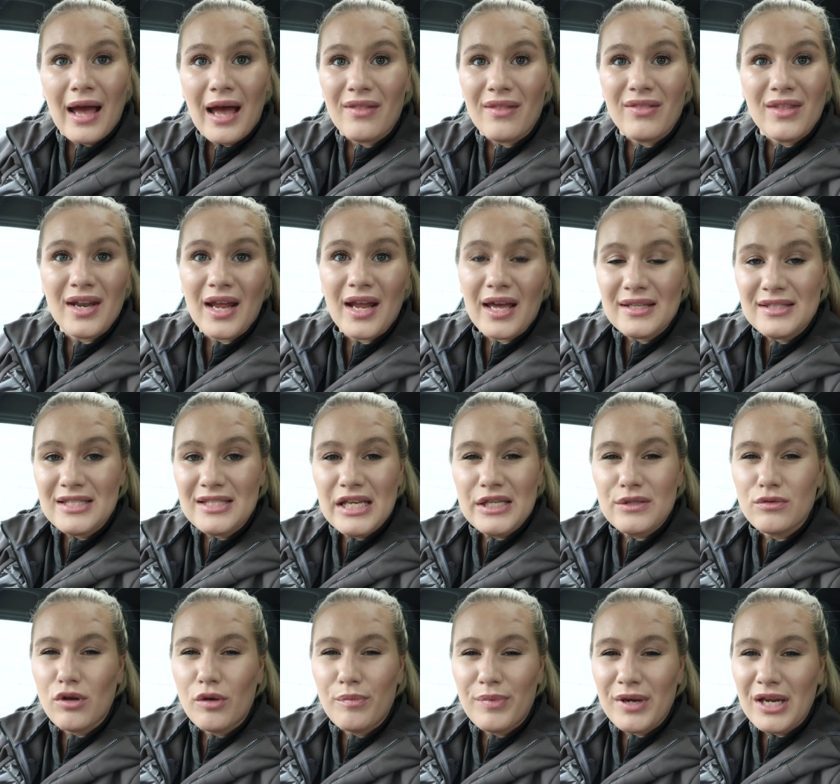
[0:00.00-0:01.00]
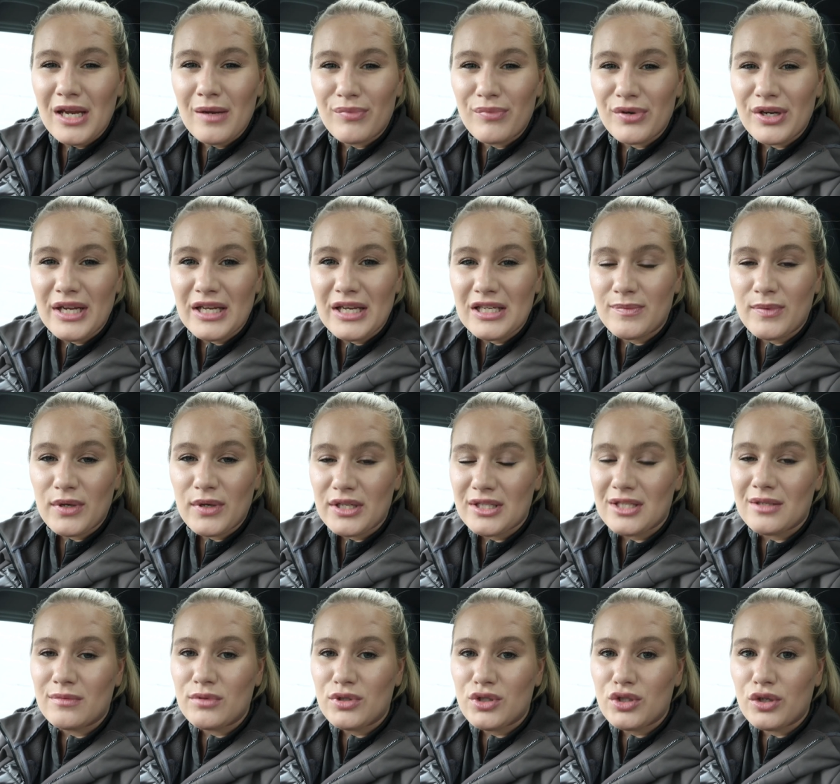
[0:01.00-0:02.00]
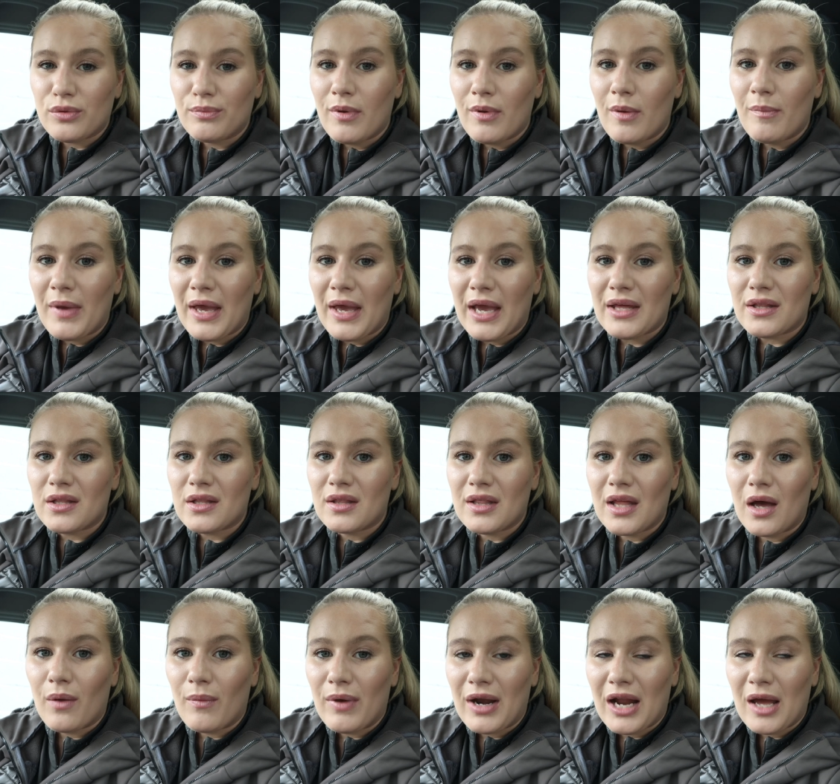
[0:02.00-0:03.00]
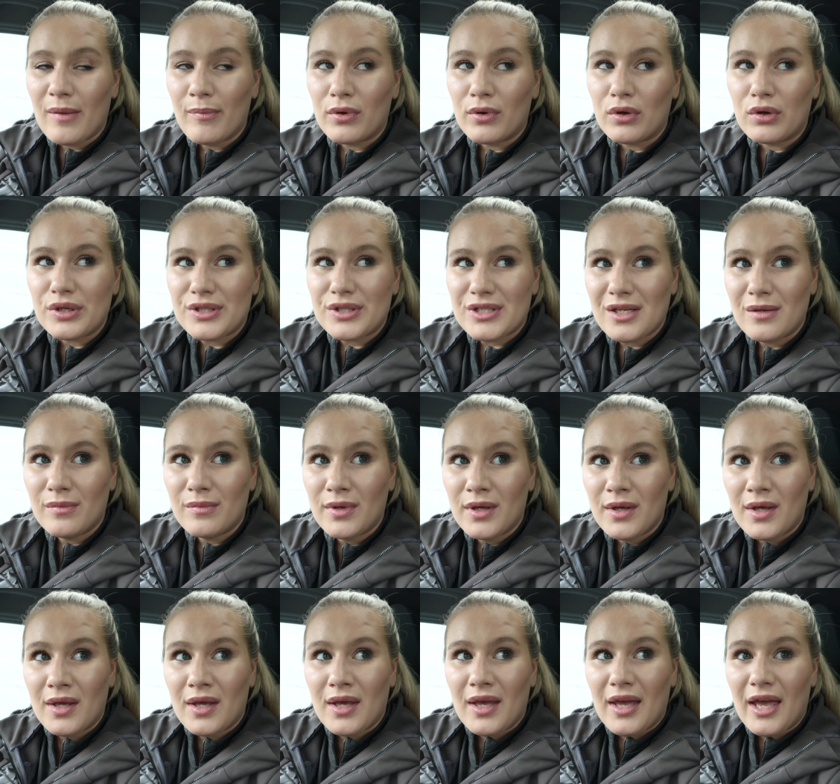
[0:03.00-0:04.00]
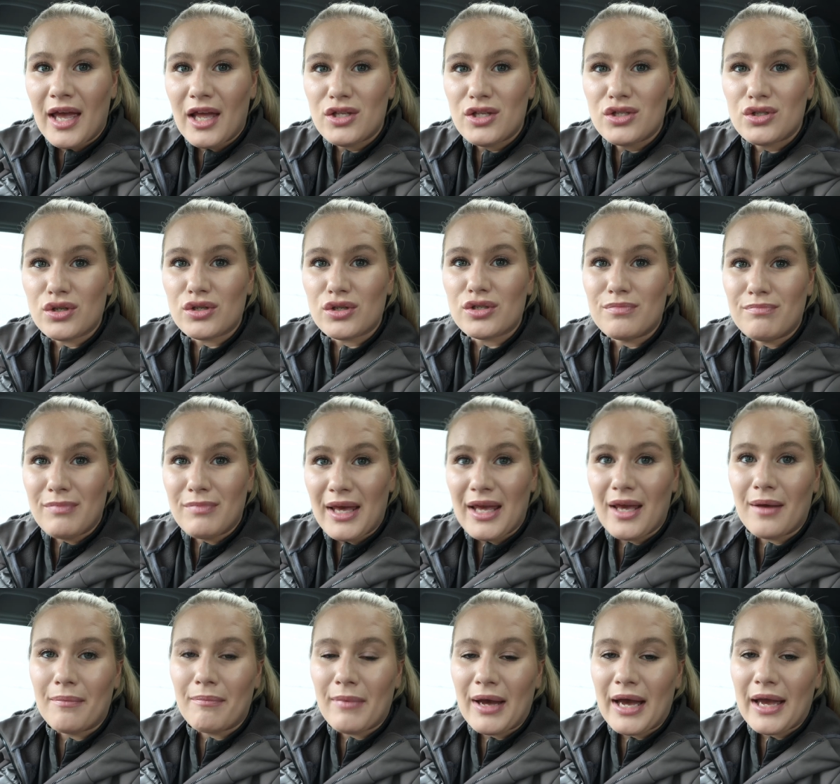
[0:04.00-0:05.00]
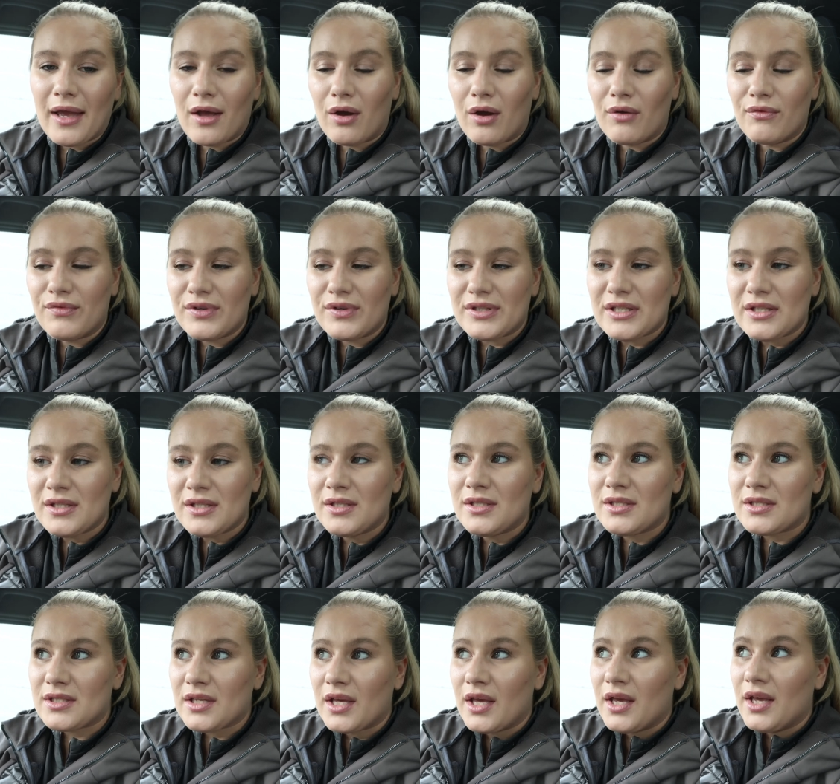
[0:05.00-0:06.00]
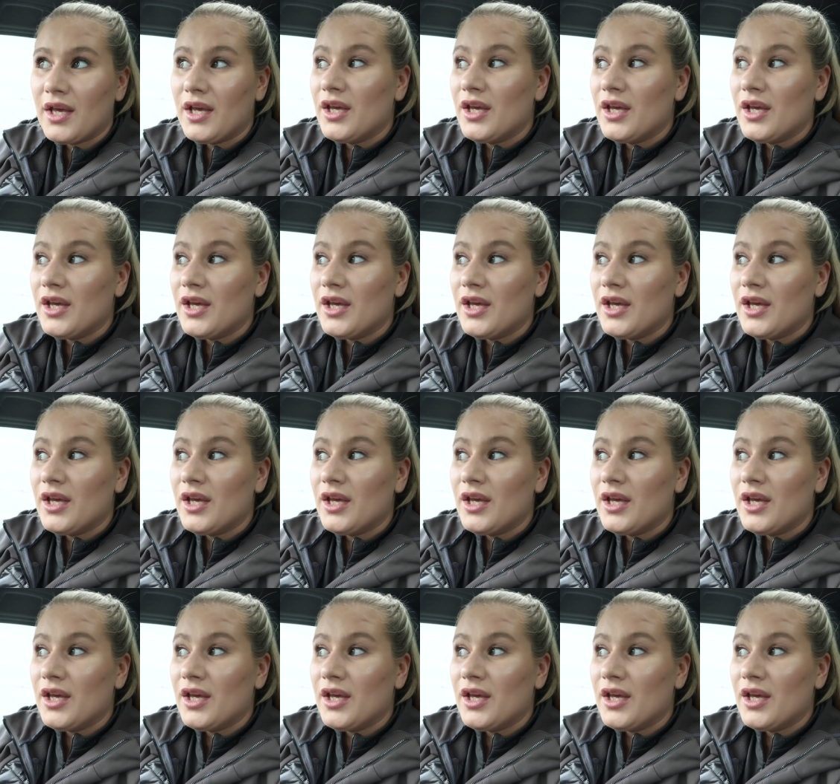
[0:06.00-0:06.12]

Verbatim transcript: and the 90s will be a breeze because he was jumping bigger than that when i bought him it's just me and my confidence